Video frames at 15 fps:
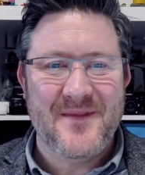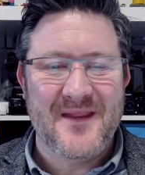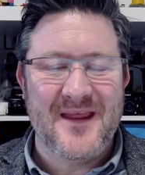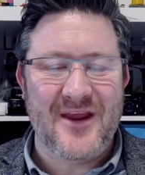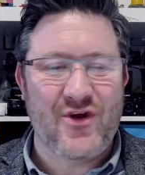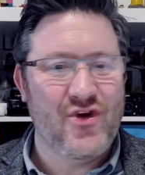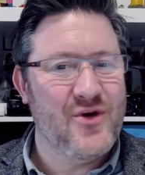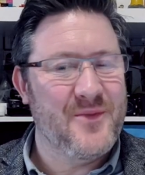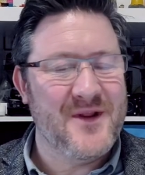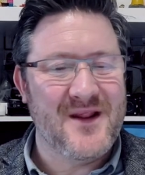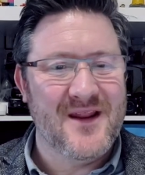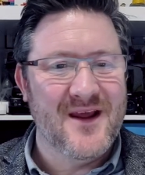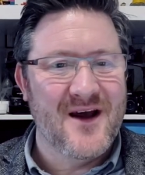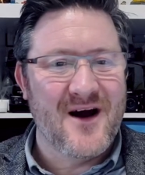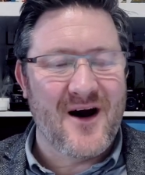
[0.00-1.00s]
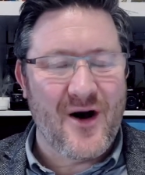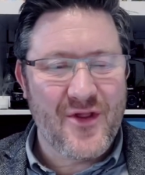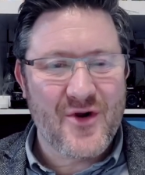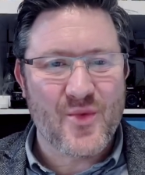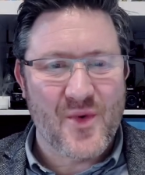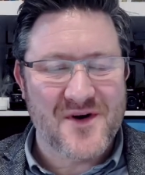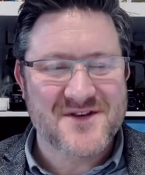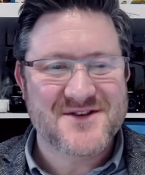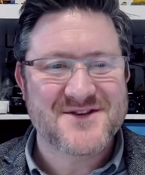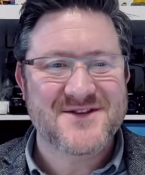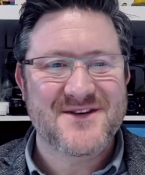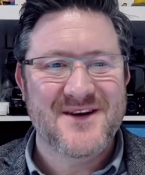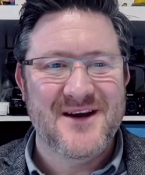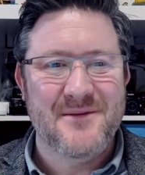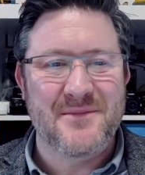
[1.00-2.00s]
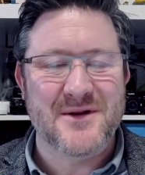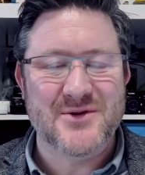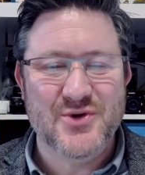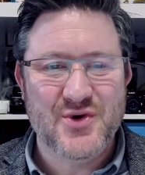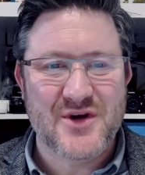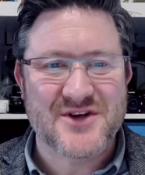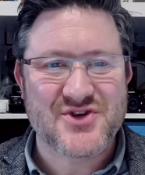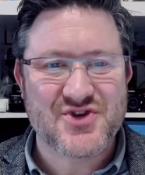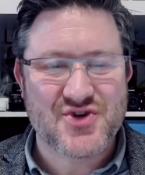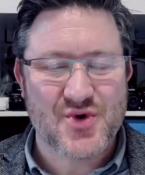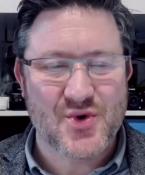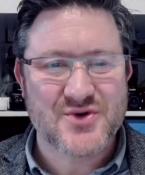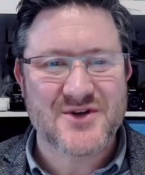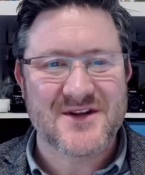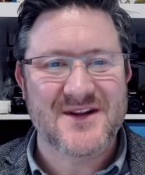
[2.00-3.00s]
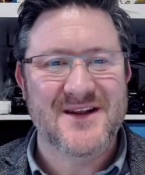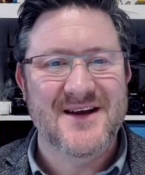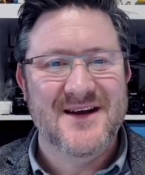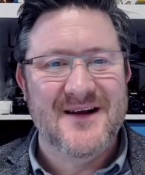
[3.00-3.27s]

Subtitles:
It could have been other words, but Luke has chosen